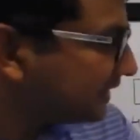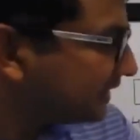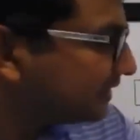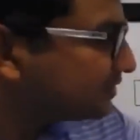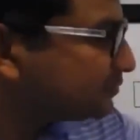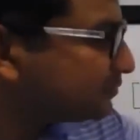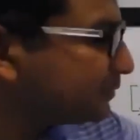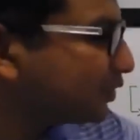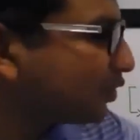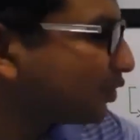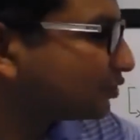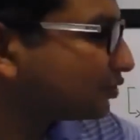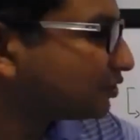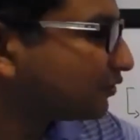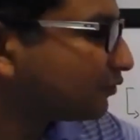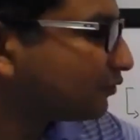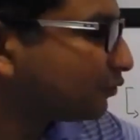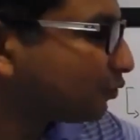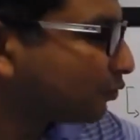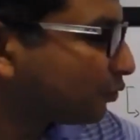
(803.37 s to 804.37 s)
it's because
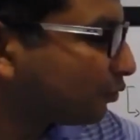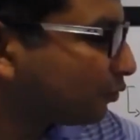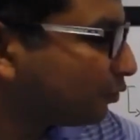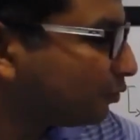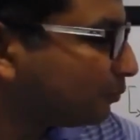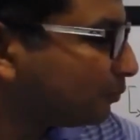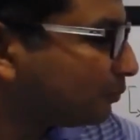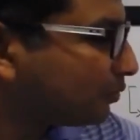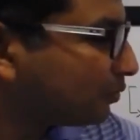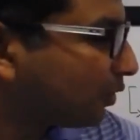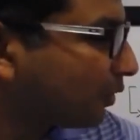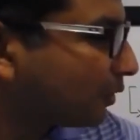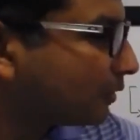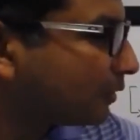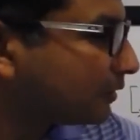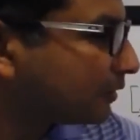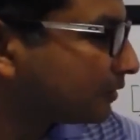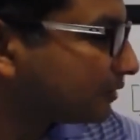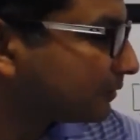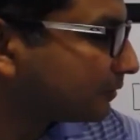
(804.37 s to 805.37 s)
of ko
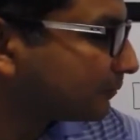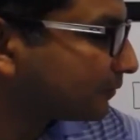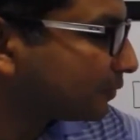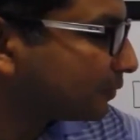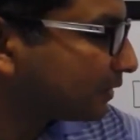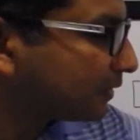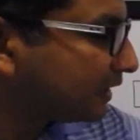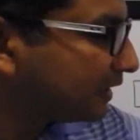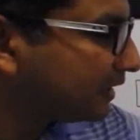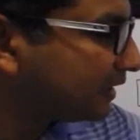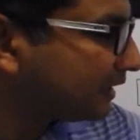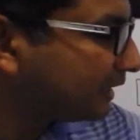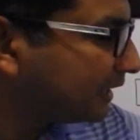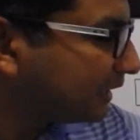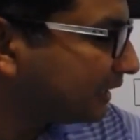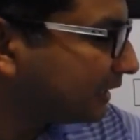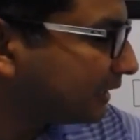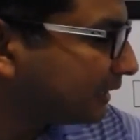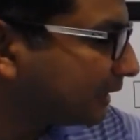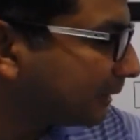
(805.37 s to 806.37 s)
blocker, okay?
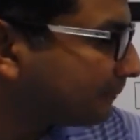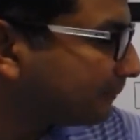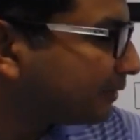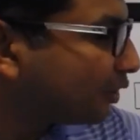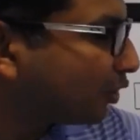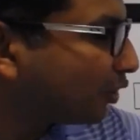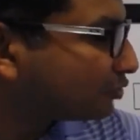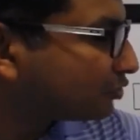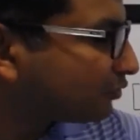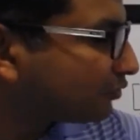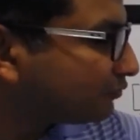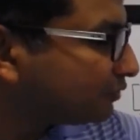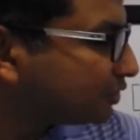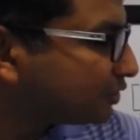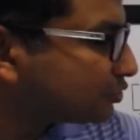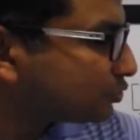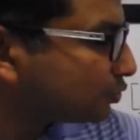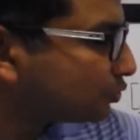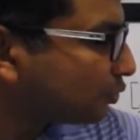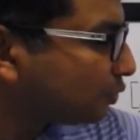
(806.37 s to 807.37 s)
And right. Because of
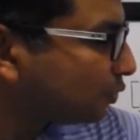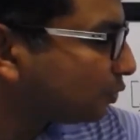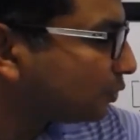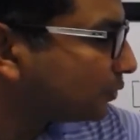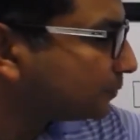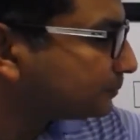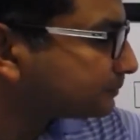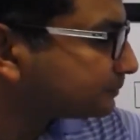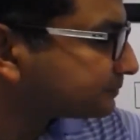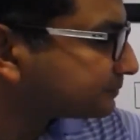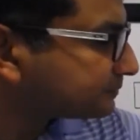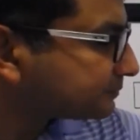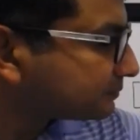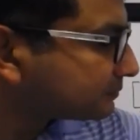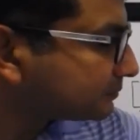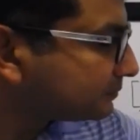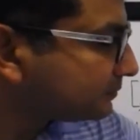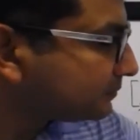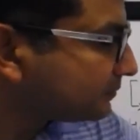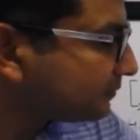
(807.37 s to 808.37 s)
this ko,
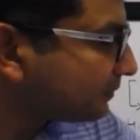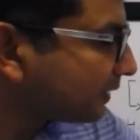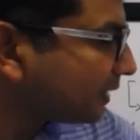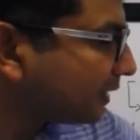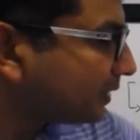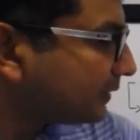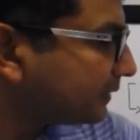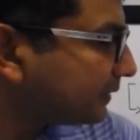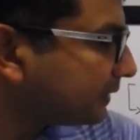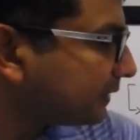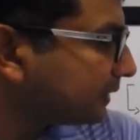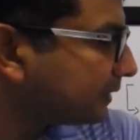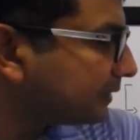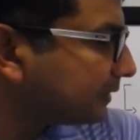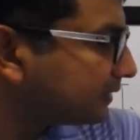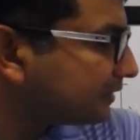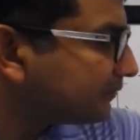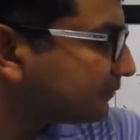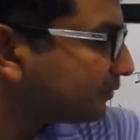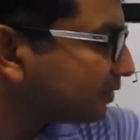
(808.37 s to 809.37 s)

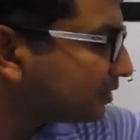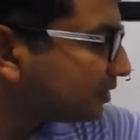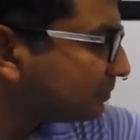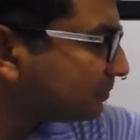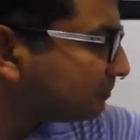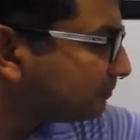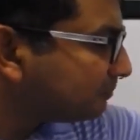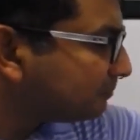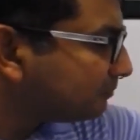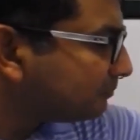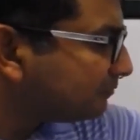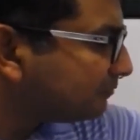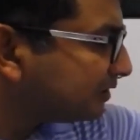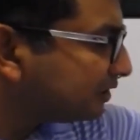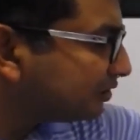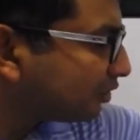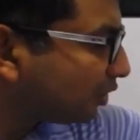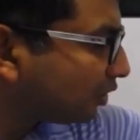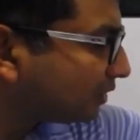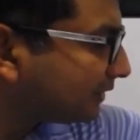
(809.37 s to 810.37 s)
the verb will
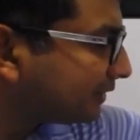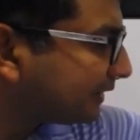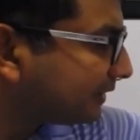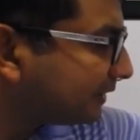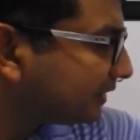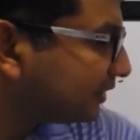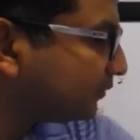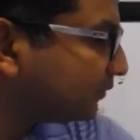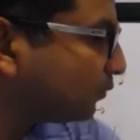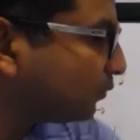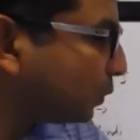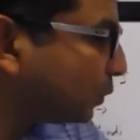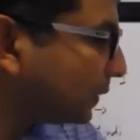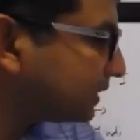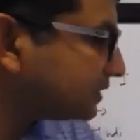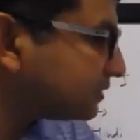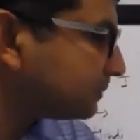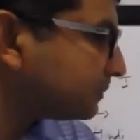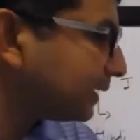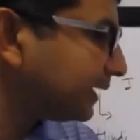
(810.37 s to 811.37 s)
not get
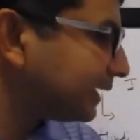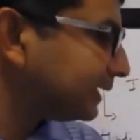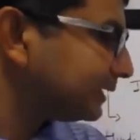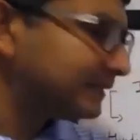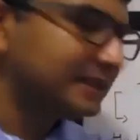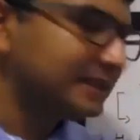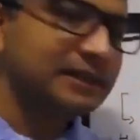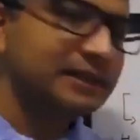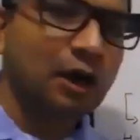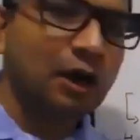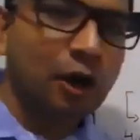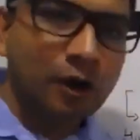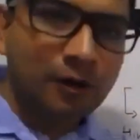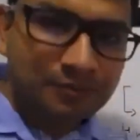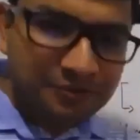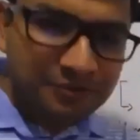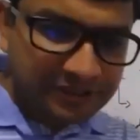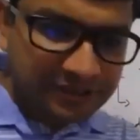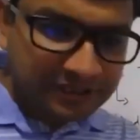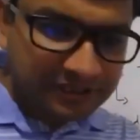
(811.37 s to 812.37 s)
influenced by the
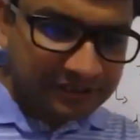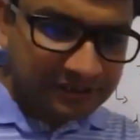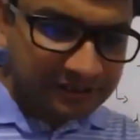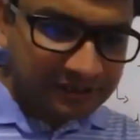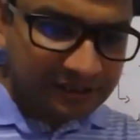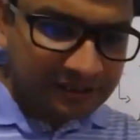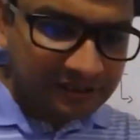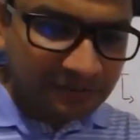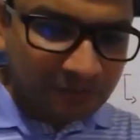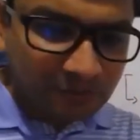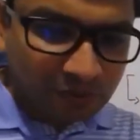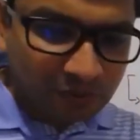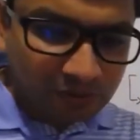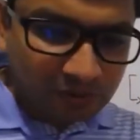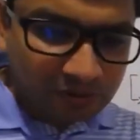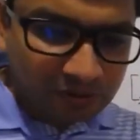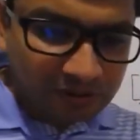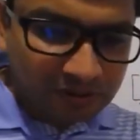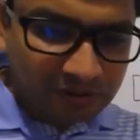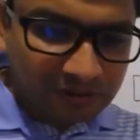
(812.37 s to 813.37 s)
object anymore,
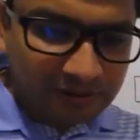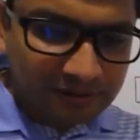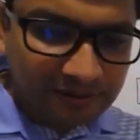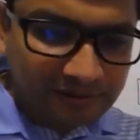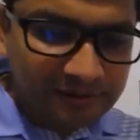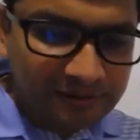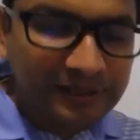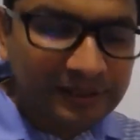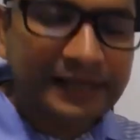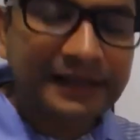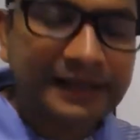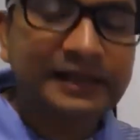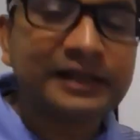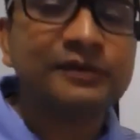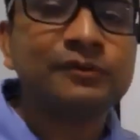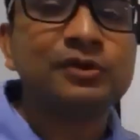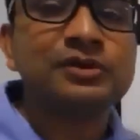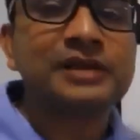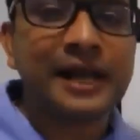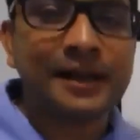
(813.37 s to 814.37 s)
like it
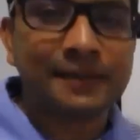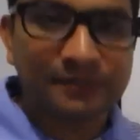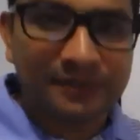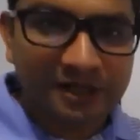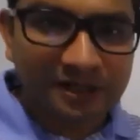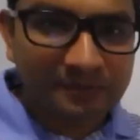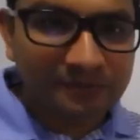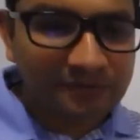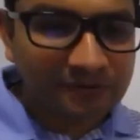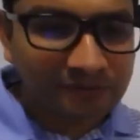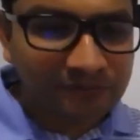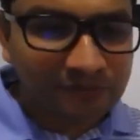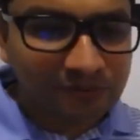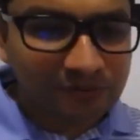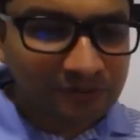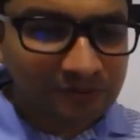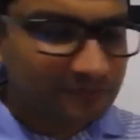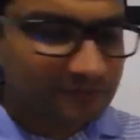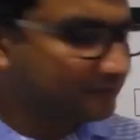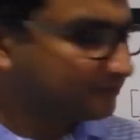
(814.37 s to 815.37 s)
was happening
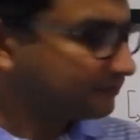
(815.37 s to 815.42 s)
before.